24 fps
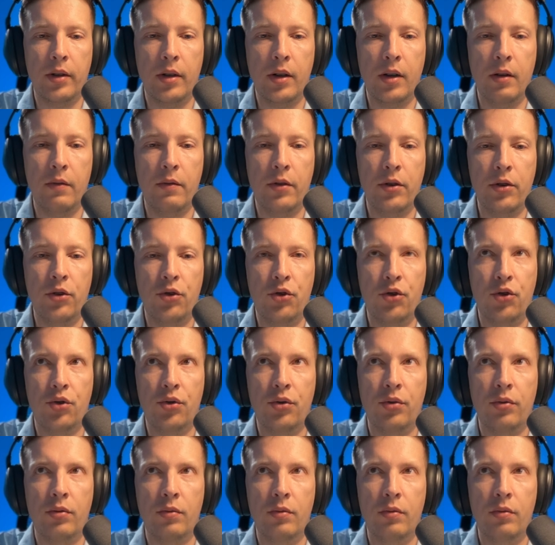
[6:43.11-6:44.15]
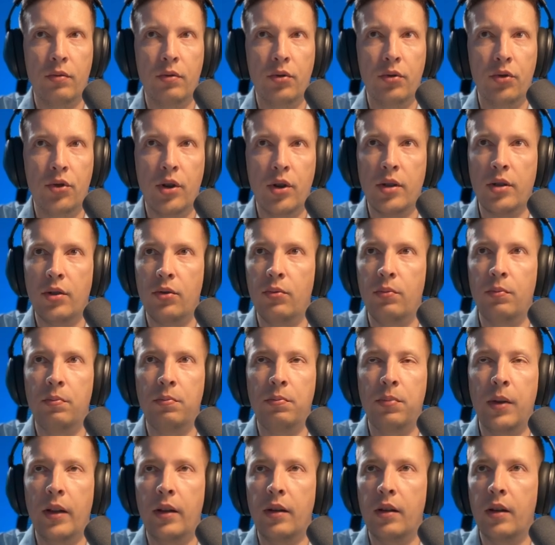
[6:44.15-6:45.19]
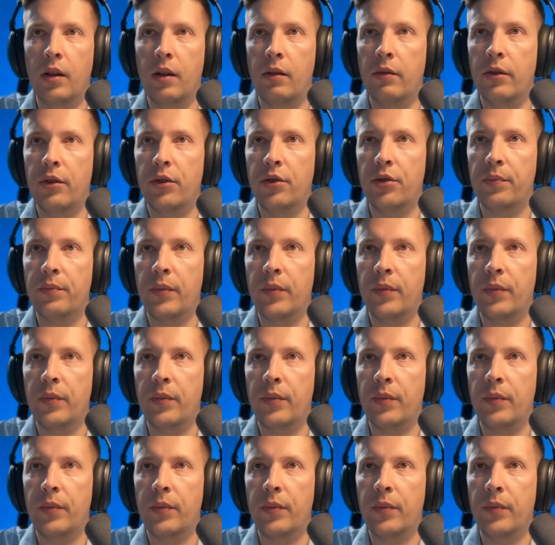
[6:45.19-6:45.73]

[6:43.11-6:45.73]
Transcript: average, just do plain average.